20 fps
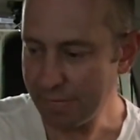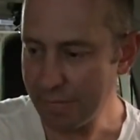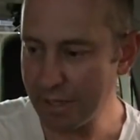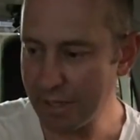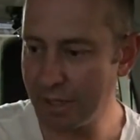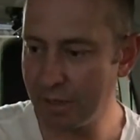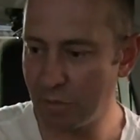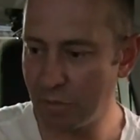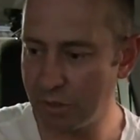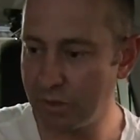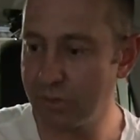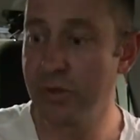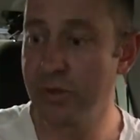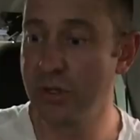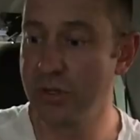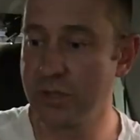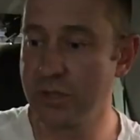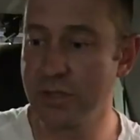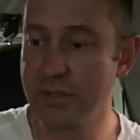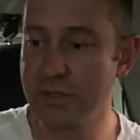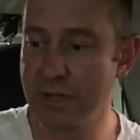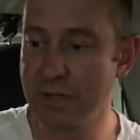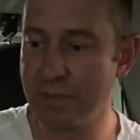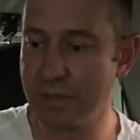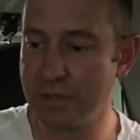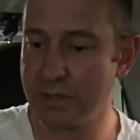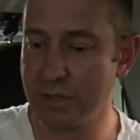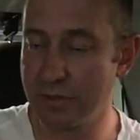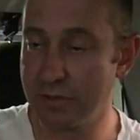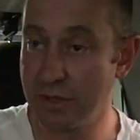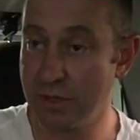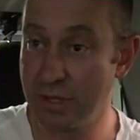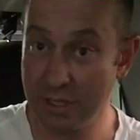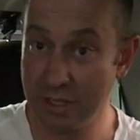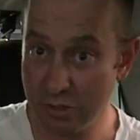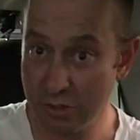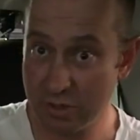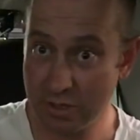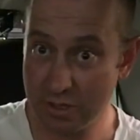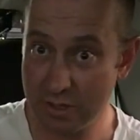on the 1st of December. So if you're
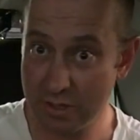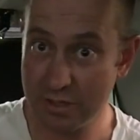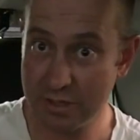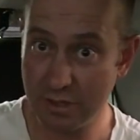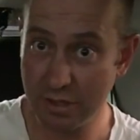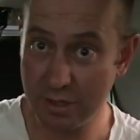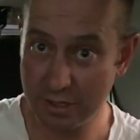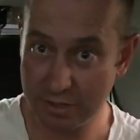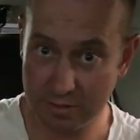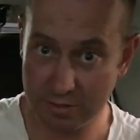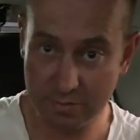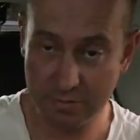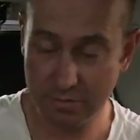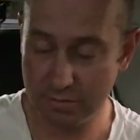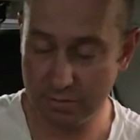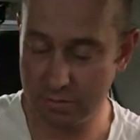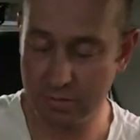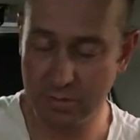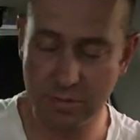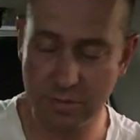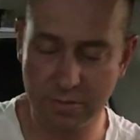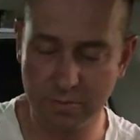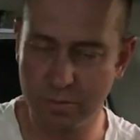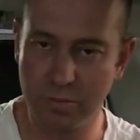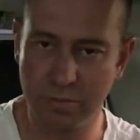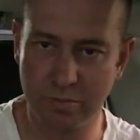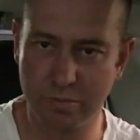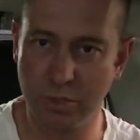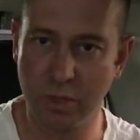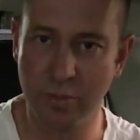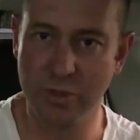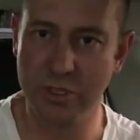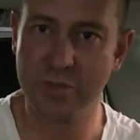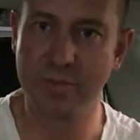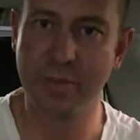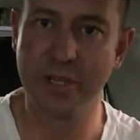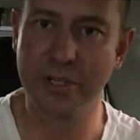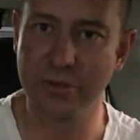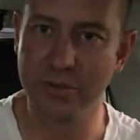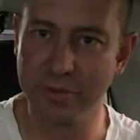interested in these lights, probably
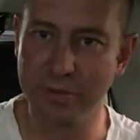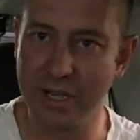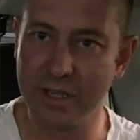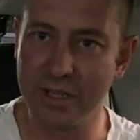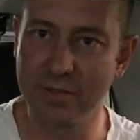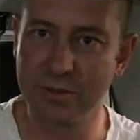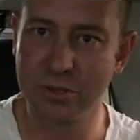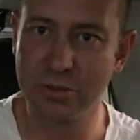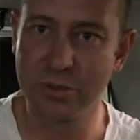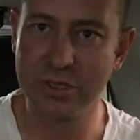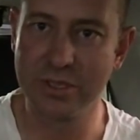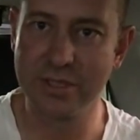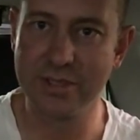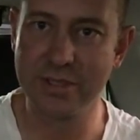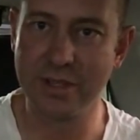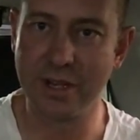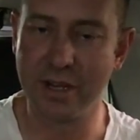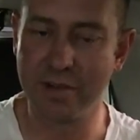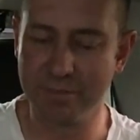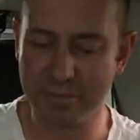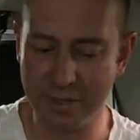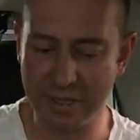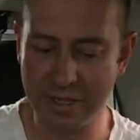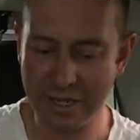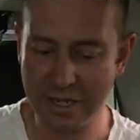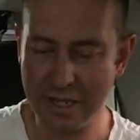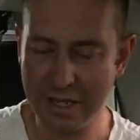speak to him now, he can twist his arm. But